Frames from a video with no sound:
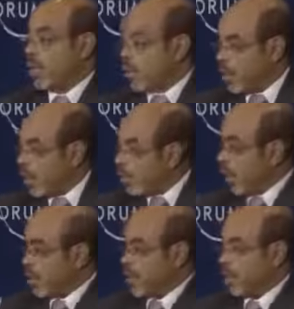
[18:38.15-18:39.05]
and
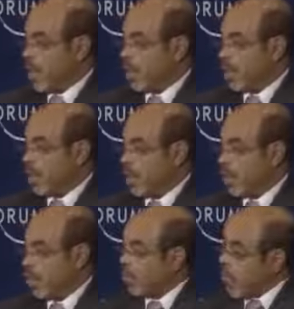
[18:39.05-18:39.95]
crowding out the private
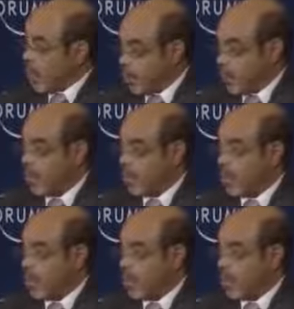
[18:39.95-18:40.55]
sector, perhaps.